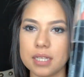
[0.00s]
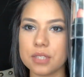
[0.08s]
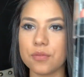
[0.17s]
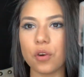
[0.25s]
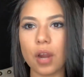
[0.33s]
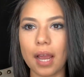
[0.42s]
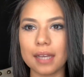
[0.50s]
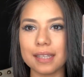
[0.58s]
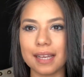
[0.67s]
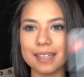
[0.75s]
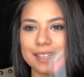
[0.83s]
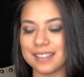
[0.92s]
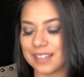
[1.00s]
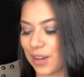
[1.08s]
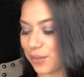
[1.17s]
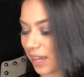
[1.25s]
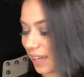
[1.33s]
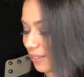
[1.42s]
for highlighting.
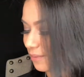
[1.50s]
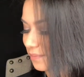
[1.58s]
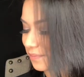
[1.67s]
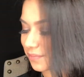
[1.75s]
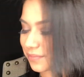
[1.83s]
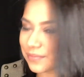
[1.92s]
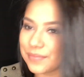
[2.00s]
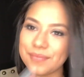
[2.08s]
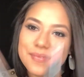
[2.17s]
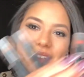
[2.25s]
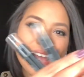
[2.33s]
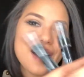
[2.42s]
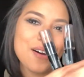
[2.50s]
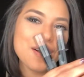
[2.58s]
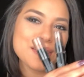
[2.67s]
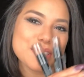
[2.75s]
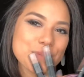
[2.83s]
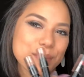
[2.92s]
Okay, how
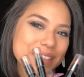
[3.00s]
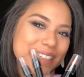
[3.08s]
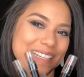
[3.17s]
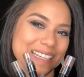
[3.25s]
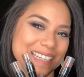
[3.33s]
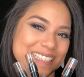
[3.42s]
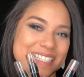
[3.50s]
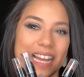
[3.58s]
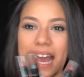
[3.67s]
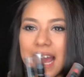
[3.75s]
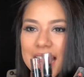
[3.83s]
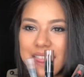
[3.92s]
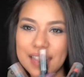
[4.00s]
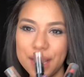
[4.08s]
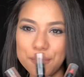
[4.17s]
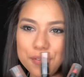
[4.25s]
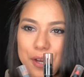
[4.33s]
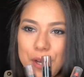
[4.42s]
awesome are these? I love
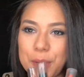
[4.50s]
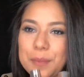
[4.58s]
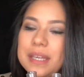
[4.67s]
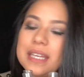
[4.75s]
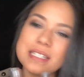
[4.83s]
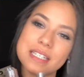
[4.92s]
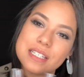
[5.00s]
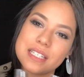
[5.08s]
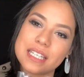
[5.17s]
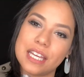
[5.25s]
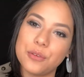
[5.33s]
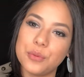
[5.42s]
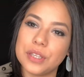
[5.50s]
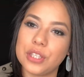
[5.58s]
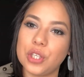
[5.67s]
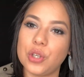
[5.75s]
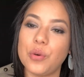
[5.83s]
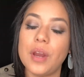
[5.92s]
them. Easy to take with
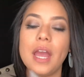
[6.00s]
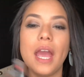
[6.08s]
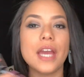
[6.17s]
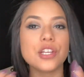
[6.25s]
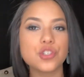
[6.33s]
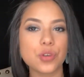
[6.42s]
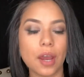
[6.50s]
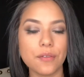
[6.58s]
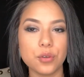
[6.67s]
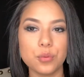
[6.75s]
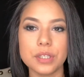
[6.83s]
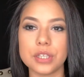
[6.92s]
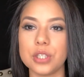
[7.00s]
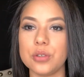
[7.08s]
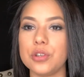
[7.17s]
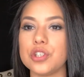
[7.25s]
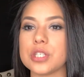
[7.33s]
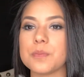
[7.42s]
you and travel with you. You
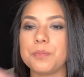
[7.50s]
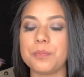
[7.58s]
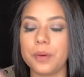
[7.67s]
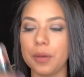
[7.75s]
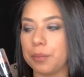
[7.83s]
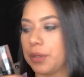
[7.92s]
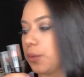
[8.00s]
just put them